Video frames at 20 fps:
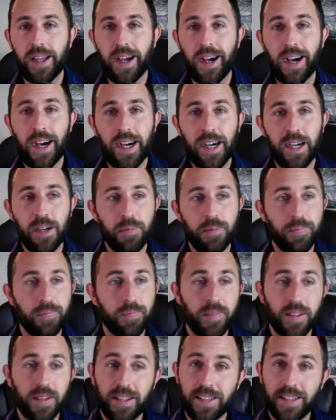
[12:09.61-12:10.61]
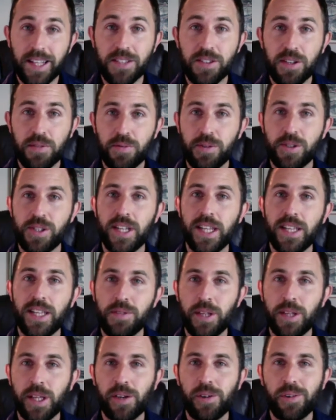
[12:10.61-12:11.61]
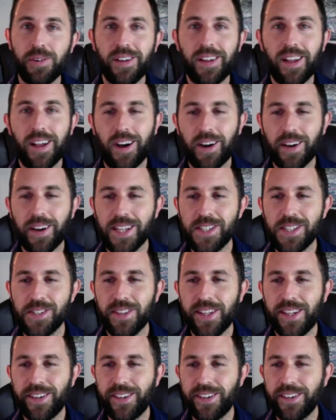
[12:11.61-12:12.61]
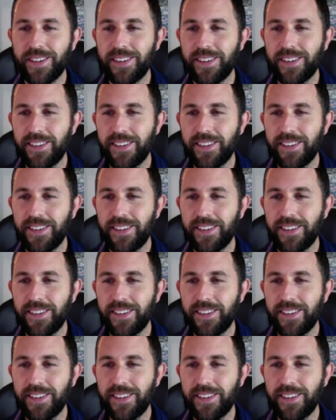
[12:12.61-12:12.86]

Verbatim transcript: Um, that's it for today's video. I'll catch you later.